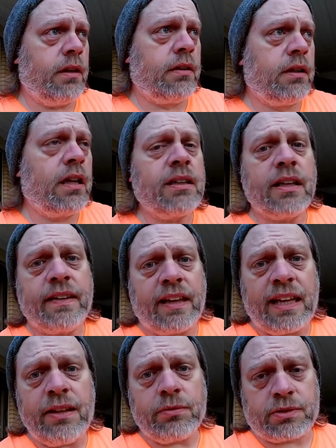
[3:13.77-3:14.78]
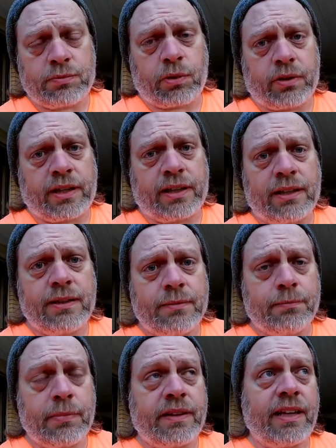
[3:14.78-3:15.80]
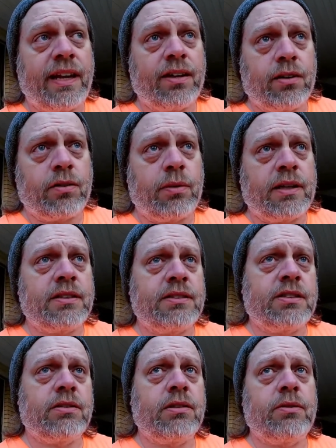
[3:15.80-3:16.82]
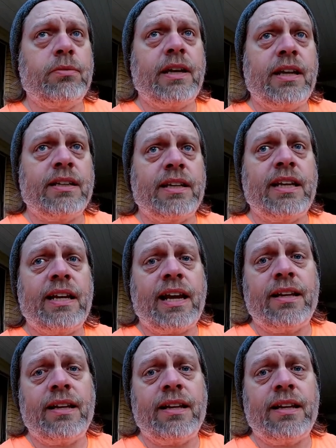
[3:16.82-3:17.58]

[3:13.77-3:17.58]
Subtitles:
Luckily, the heat was working, but the air quit. So then we had to get